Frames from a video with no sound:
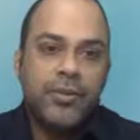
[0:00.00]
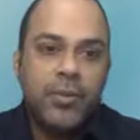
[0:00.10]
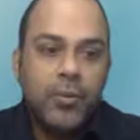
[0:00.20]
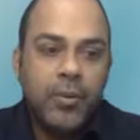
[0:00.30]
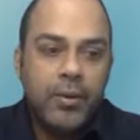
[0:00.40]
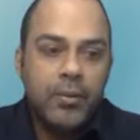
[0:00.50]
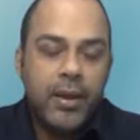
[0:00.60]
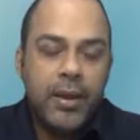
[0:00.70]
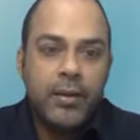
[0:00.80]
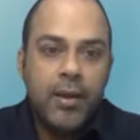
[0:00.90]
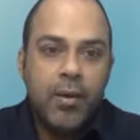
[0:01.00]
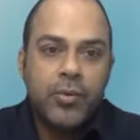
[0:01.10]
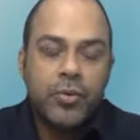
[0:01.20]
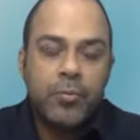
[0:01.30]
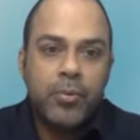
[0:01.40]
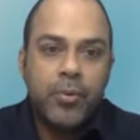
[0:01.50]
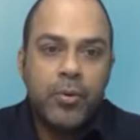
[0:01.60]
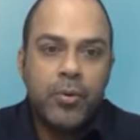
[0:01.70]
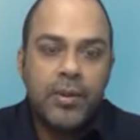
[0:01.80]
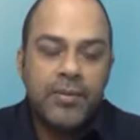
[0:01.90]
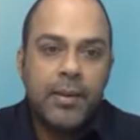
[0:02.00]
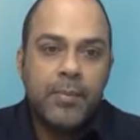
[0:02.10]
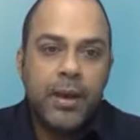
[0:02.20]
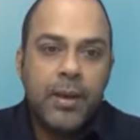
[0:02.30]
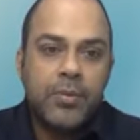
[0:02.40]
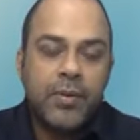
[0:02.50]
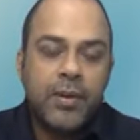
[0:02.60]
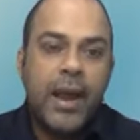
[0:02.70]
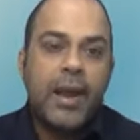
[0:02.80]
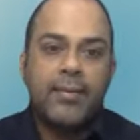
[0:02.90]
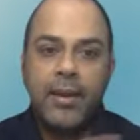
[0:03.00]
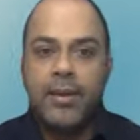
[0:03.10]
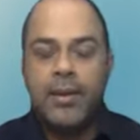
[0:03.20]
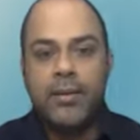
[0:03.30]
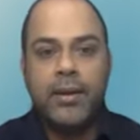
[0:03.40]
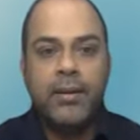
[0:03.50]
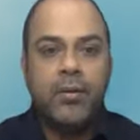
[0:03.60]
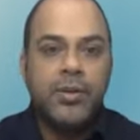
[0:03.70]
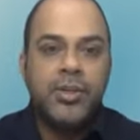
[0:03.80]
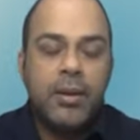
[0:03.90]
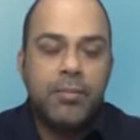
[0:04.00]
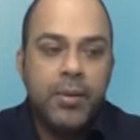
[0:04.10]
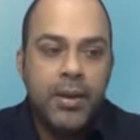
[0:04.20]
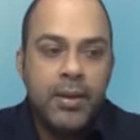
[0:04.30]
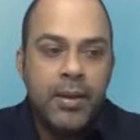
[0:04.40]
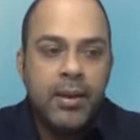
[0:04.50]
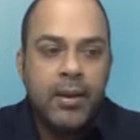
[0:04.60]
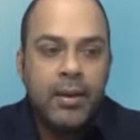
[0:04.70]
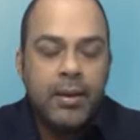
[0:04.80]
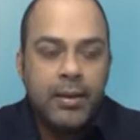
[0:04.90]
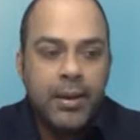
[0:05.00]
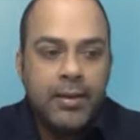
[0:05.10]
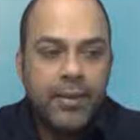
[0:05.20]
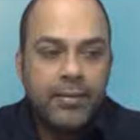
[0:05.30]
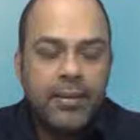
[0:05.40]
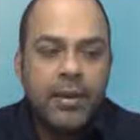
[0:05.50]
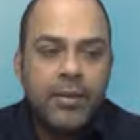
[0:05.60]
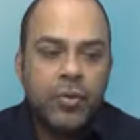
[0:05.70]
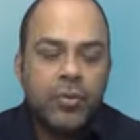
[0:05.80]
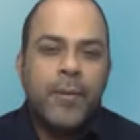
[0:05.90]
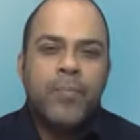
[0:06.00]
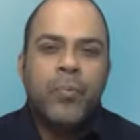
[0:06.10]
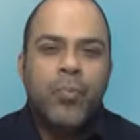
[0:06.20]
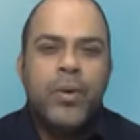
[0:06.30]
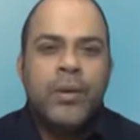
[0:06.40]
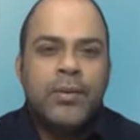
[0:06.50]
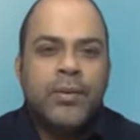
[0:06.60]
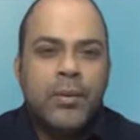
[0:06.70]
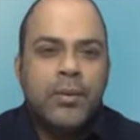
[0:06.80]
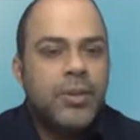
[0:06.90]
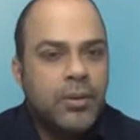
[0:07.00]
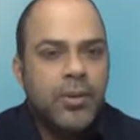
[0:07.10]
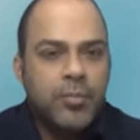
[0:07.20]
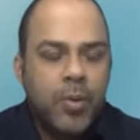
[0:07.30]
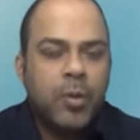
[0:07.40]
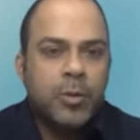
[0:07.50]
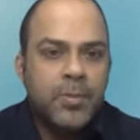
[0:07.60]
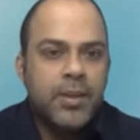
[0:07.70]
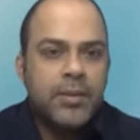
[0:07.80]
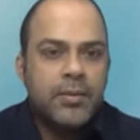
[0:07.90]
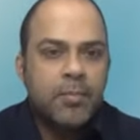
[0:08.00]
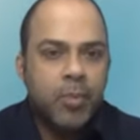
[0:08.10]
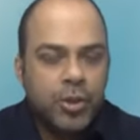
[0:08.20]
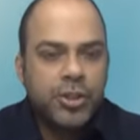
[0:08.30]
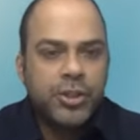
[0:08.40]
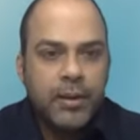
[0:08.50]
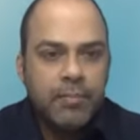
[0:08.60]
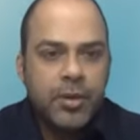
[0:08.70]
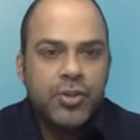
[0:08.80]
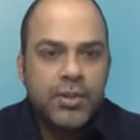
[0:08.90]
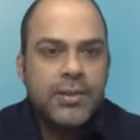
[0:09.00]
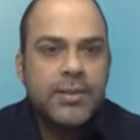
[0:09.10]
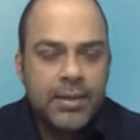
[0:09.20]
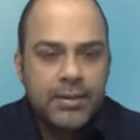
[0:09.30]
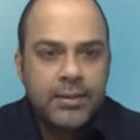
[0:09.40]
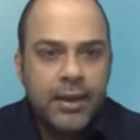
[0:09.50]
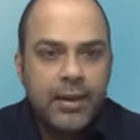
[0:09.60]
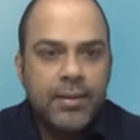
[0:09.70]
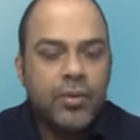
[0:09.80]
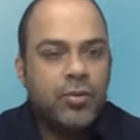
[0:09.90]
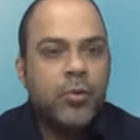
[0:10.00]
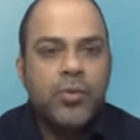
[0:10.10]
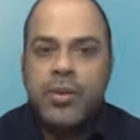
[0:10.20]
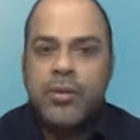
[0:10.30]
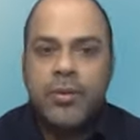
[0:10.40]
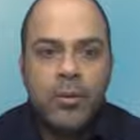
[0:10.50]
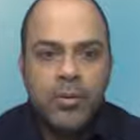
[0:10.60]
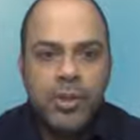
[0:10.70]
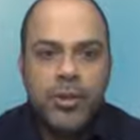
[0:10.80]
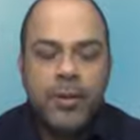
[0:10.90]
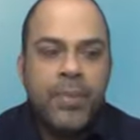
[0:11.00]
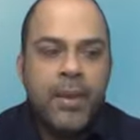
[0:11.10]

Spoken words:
So they are also prone to the same types of attacks any other technology company exists. So the real solution to this problem is blockchain, because it's decentralized. There is no central ownership.